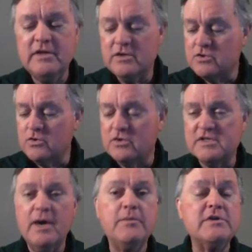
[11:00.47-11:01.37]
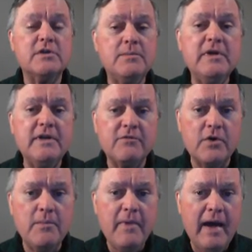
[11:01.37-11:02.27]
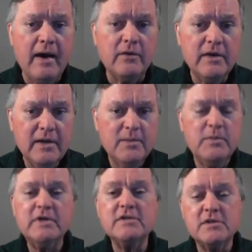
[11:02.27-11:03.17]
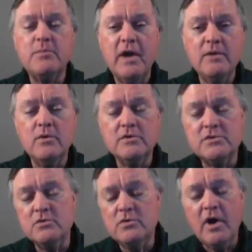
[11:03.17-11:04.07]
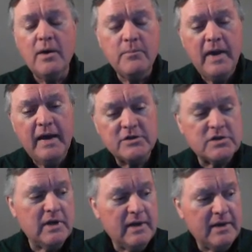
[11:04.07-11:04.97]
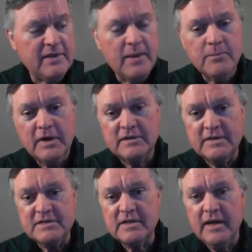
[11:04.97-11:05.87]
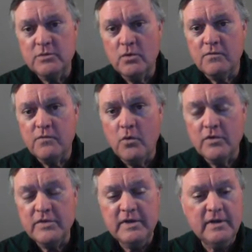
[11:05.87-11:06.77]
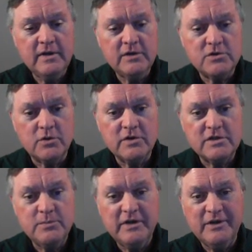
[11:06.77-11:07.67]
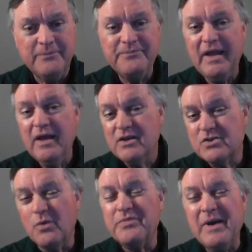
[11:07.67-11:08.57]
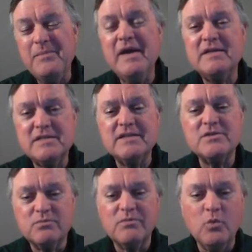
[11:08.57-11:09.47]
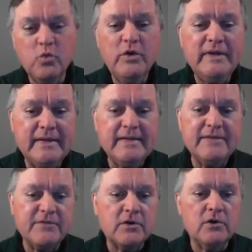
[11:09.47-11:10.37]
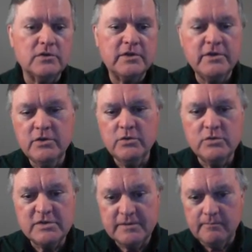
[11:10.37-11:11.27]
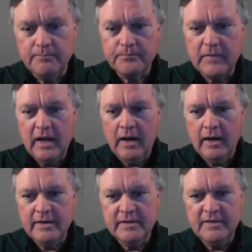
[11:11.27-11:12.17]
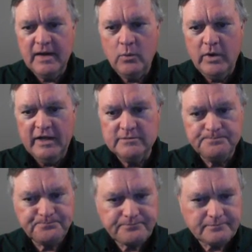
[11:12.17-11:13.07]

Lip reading: to the insurance company. It's going to be a different amount because the payrolls do not match that monthly schedule for the insurance bill. So that makes this really difficult to use in that way.